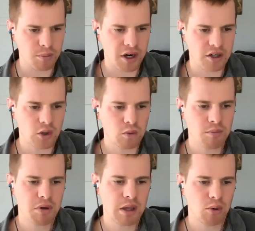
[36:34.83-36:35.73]
but I don't
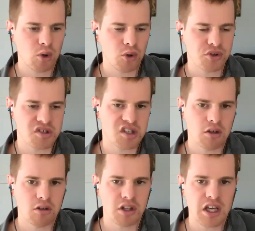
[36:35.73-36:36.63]
want people to
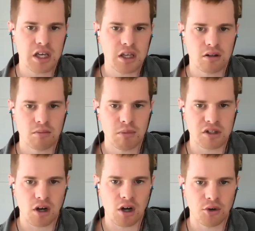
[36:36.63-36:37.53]
still eat
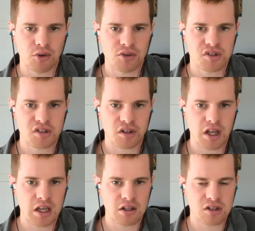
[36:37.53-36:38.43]
McDonald's
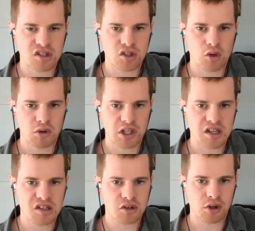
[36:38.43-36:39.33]
and just do a
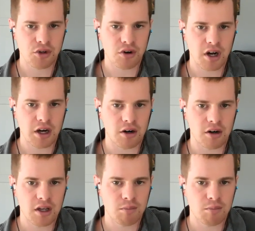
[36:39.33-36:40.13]
laser on their hair. And